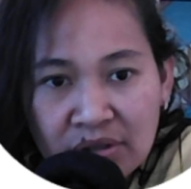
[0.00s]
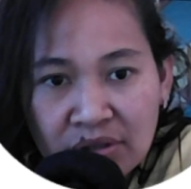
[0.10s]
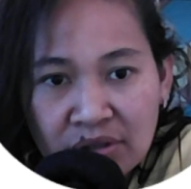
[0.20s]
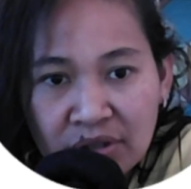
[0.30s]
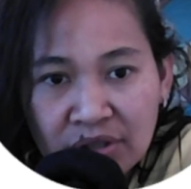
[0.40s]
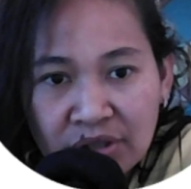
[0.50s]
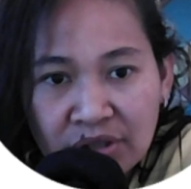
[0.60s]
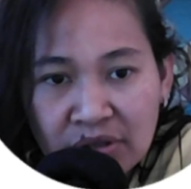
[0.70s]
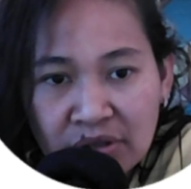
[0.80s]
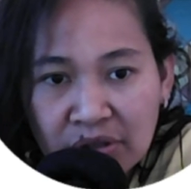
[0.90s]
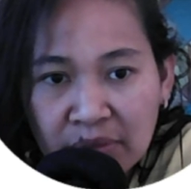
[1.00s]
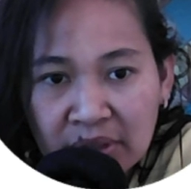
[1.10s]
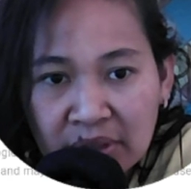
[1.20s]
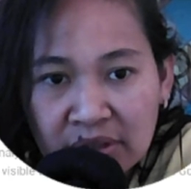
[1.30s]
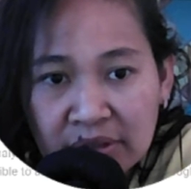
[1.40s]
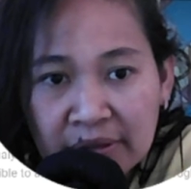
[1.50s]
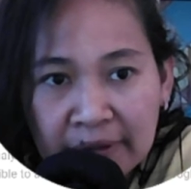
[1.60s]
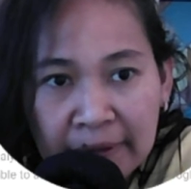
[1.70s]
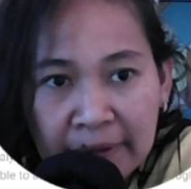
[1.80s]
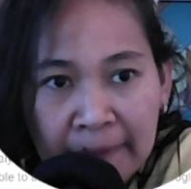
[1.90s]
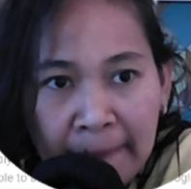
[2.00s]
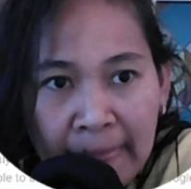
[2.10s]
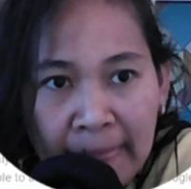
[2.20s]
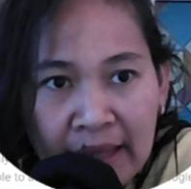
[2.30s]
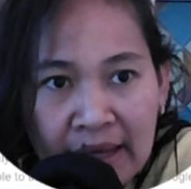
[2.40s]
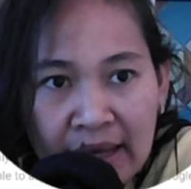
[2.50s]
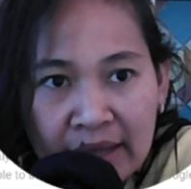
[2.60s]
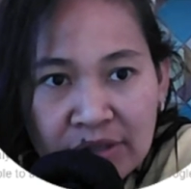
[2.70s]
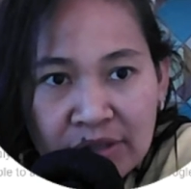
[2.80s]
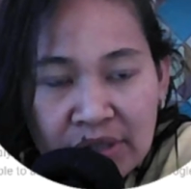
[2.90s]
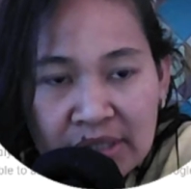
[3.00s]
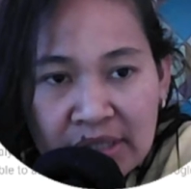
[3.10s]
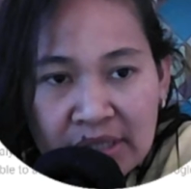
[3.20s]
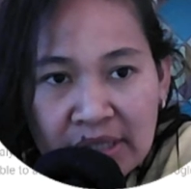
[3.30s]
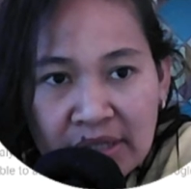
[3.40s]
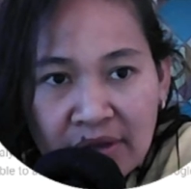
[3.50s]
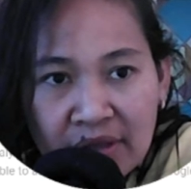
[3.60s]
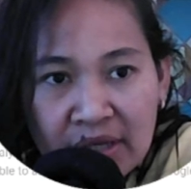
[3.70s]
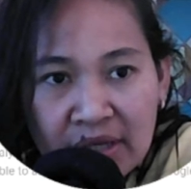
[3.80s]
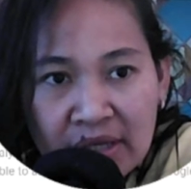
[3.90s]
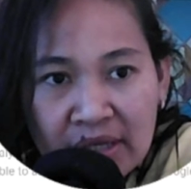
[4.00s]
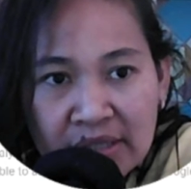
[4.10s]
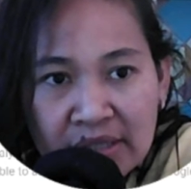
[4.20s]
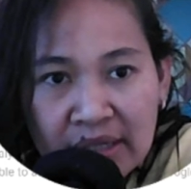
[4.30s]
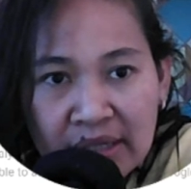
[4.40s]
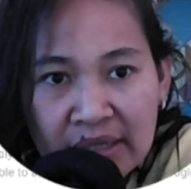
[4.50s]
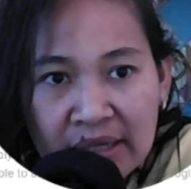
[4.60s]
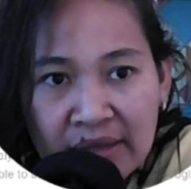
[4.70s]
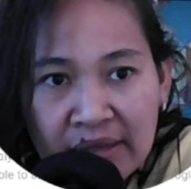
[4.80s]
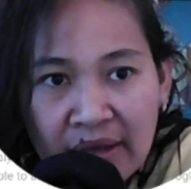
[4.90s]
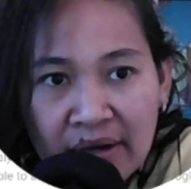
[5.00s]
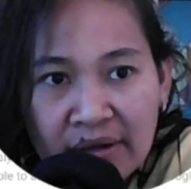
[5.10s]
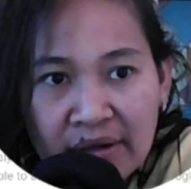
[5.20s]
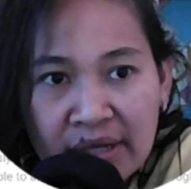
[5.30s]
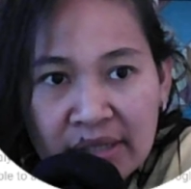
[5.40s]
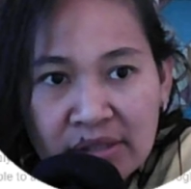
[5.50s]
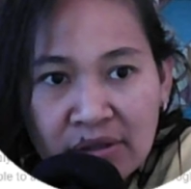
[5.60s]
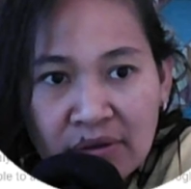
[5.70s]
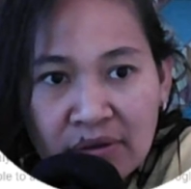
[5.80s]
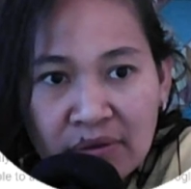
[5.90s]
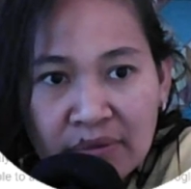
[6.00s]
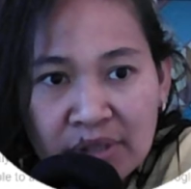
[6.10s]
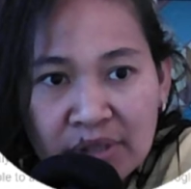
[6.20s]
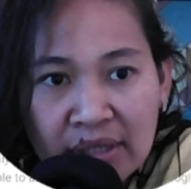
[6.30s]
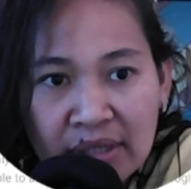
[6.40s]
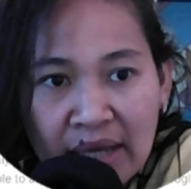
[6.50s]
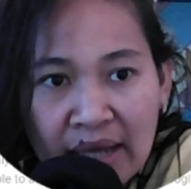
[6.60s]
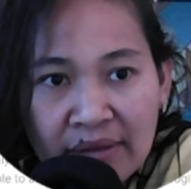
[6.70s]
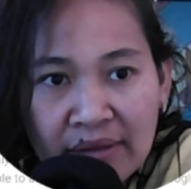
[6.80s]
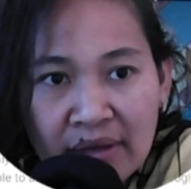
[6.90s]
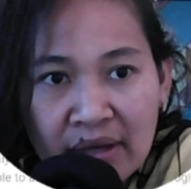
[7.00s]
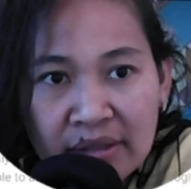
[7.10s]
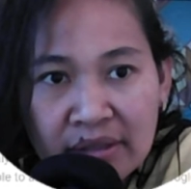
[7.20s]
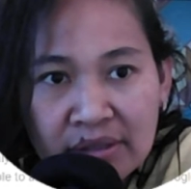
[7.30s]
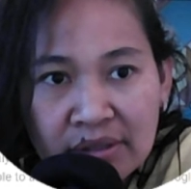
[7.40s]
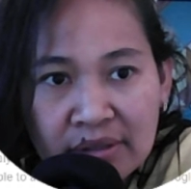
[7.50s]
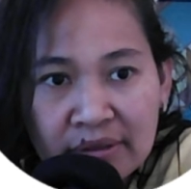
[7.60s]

search console button and you can see nothing is linking there yet so I'm just gonna add that